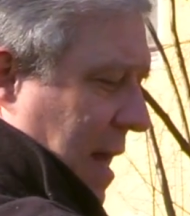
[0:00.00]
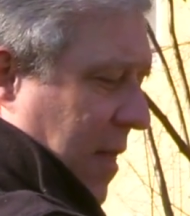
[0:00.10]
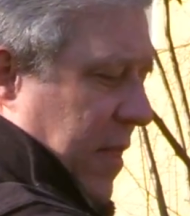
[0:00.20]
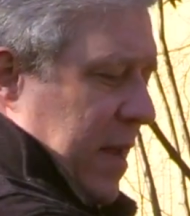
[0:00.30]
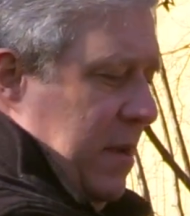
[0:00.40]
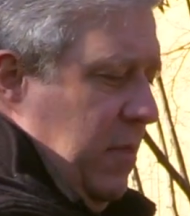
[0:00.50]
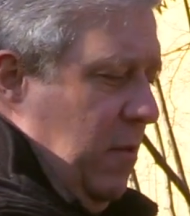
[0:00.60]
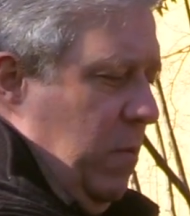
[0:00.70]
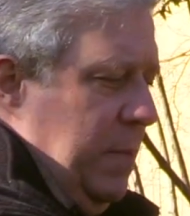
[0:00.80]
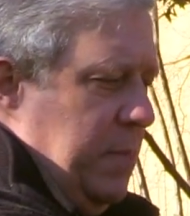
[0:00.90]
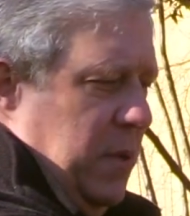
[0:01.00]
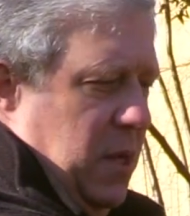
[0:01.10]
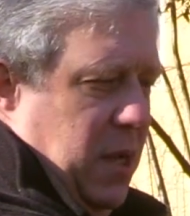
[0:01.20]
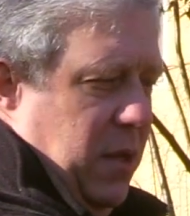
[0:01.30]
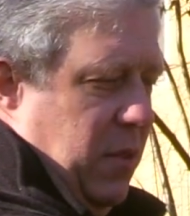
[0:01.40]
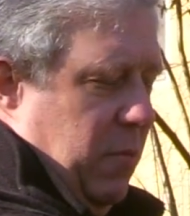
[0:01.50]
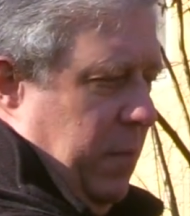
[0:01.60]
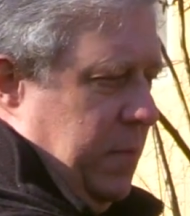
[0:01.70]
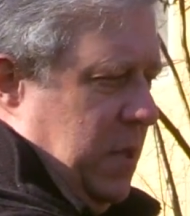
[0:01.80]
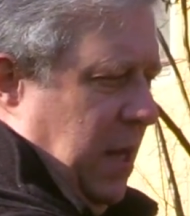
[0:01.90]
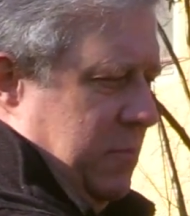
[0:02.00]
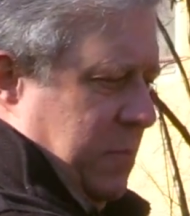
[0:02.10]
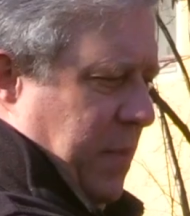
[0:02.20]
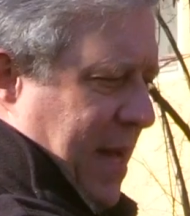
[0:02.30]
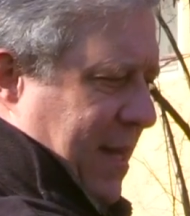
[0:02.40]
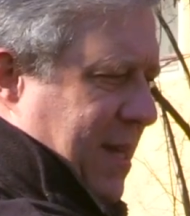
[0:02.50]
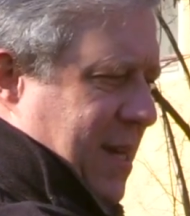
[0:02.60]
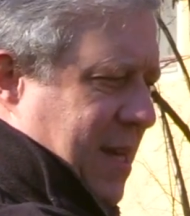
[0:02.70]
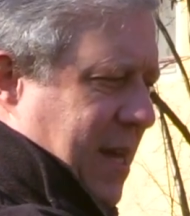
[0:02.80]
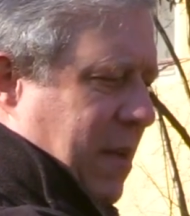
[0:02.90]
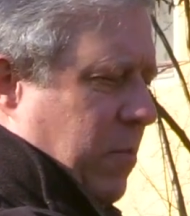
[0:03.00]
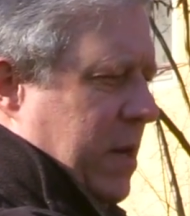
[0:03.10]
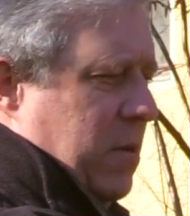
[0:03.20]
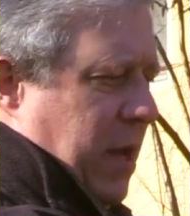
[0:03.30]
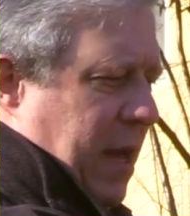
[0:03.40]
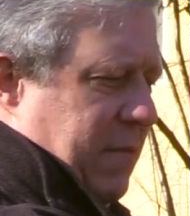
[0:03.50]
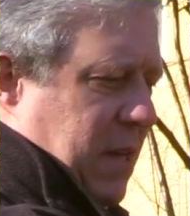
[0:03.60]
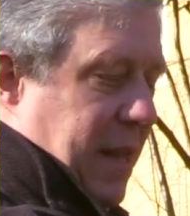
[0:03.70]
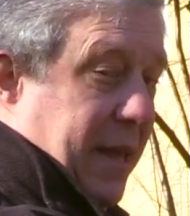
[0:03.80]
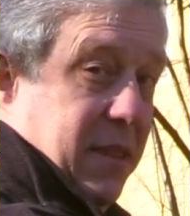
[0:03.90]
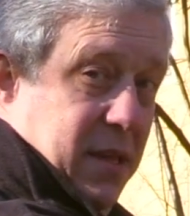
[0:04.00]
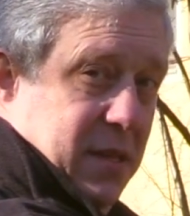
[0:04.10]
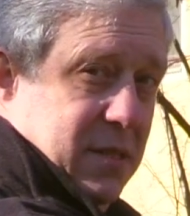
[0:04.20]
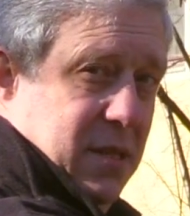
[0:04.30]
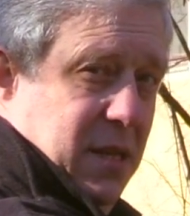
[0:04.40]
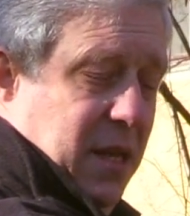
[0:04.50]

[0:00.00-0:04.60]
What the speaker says: And then the whip comes back, and when you have it like this,